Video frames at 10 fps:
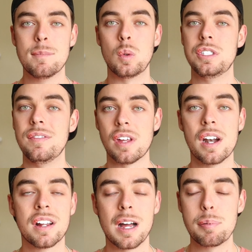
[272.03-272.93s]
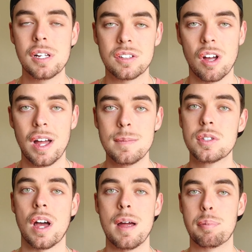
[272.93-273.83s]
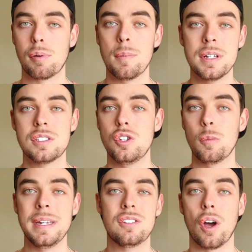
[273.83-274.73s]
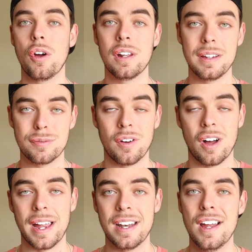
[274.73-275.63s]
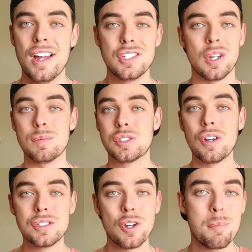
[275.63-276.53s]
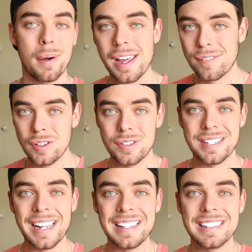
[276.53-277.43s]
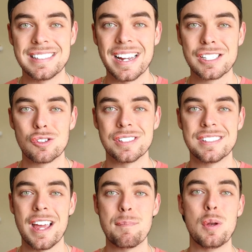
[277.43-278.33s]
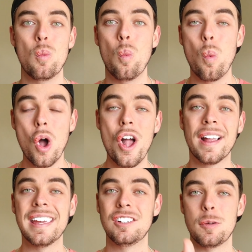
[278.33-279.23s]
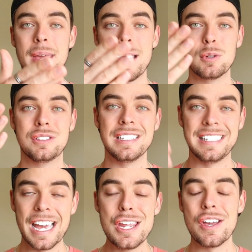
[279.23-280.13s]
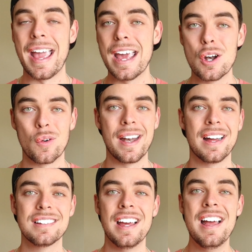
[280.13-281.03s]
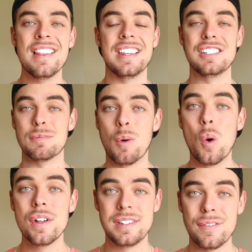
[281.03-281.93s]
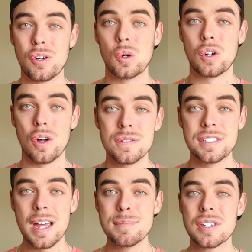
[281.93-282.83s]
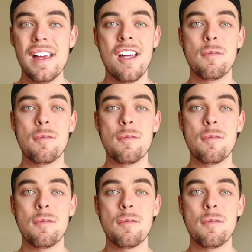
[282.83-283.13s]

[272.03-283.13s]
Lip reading: But once you've done it a couple of times, I promise you'll be totally fine. So I'm so proud of you for taking this extra step and working to be able to get your head around these more difficult concepts.